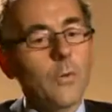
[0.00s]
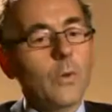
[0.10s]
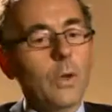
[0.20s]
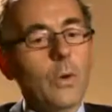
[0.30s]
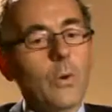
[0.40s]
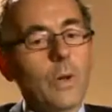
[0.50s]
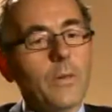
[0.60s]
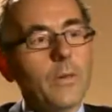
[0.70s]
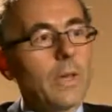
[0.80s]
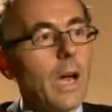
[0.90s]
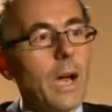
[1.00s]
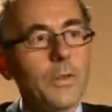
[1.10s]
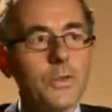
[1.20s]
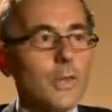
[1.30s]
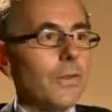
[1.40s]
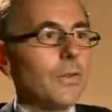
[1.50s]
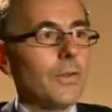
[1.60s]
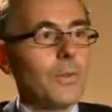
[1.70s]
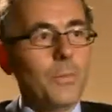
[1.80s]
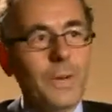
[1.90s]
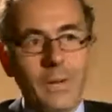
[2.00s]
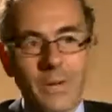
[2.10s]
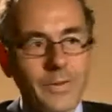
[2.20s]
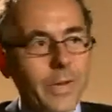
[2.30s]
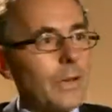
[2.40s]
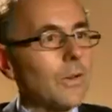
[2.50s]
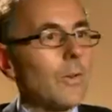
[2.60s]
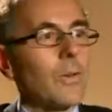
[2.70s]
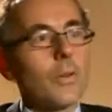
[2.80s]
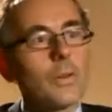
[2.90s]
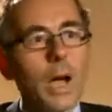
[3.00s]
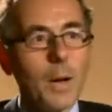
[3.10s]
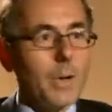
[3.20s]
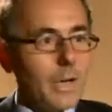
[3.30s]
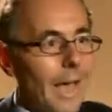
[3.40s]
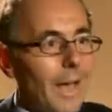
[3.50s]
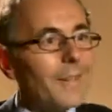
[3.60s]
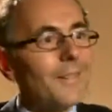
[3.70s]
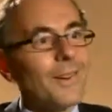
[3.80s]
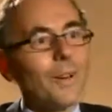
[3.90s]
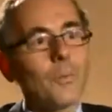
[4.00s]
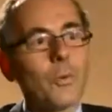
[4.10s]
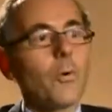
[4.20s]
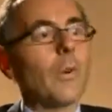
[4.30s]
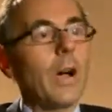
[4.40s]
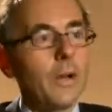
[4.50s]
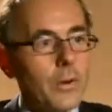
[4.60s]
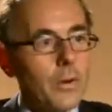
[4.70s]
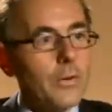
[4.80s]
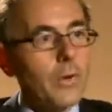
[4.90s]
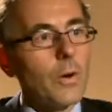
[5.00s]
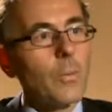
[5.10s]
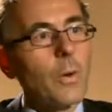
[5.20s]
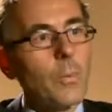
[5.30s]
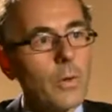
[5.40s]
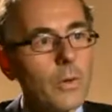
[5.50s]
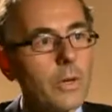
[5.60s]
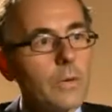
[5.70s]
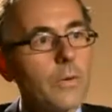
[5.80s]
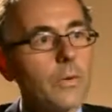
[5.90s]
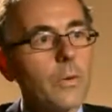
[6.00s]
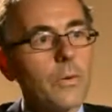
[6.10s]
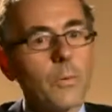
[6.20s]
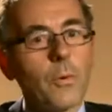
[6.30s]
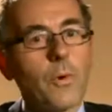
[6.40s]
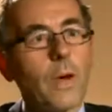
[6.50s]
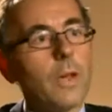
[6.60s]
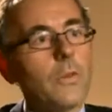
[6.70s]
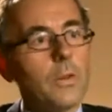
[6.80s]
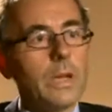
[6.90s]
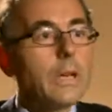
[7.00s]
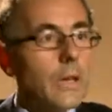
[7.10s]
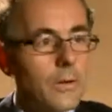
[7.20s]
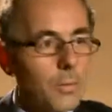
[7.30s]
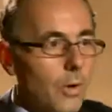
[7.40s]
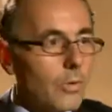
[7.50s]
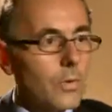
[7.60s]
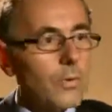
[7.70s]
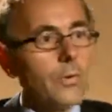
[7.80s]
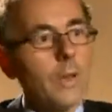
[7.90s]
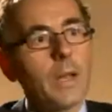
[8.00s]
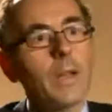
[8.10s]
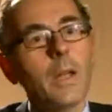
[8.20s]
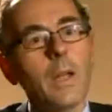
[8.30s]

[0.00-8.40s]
view is not just to be the second or third copycat provider. So what we're looking to do is provide unique exposures that